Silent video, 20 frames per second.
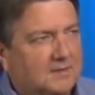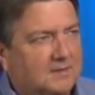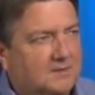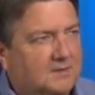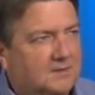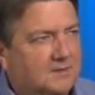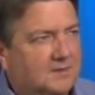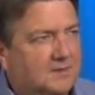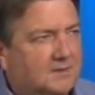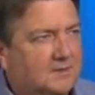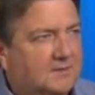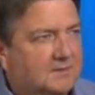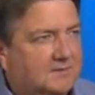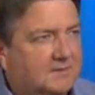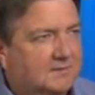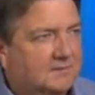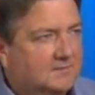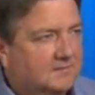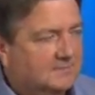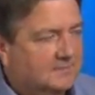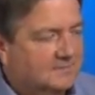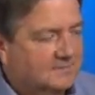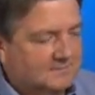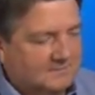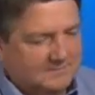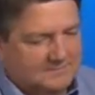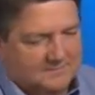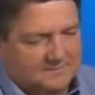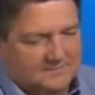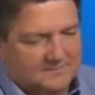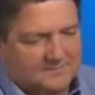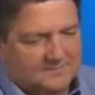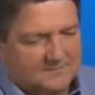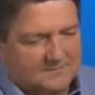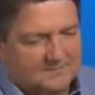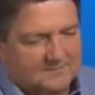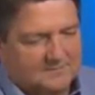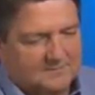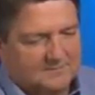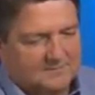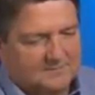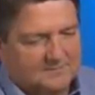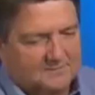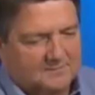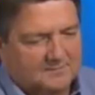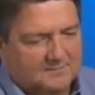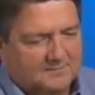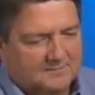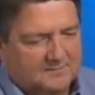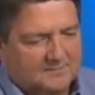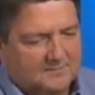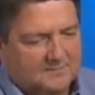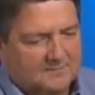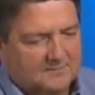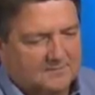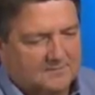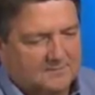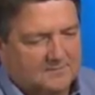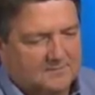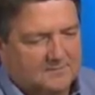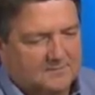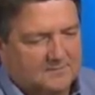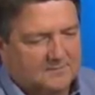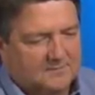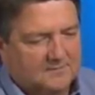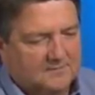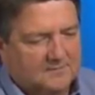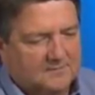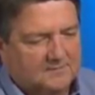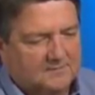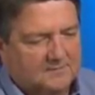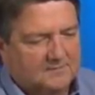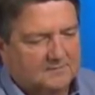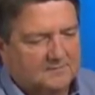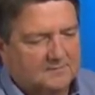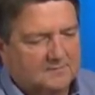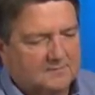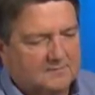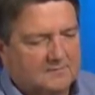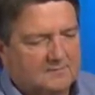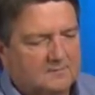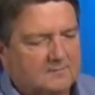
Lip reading: (silent)